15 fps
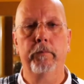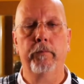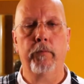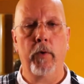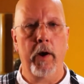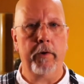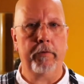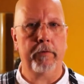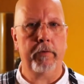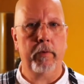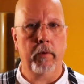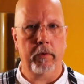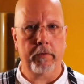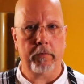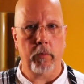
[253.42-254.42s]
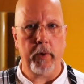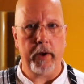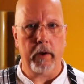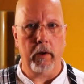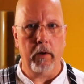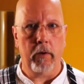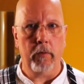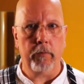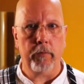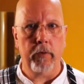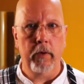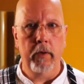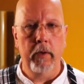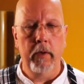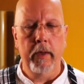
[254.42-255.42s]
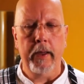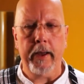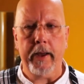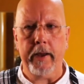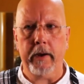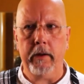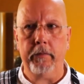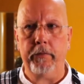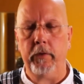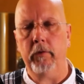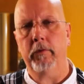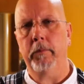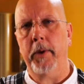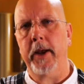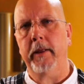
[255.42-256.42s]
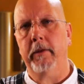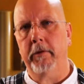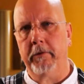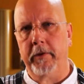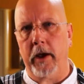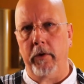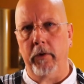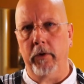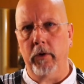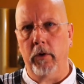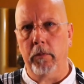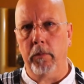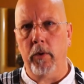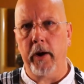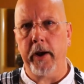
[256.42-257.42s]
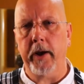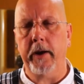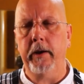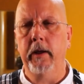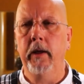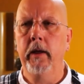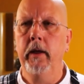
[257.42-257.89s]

fresh or sweet loaf. And if you've made the sourdough bread,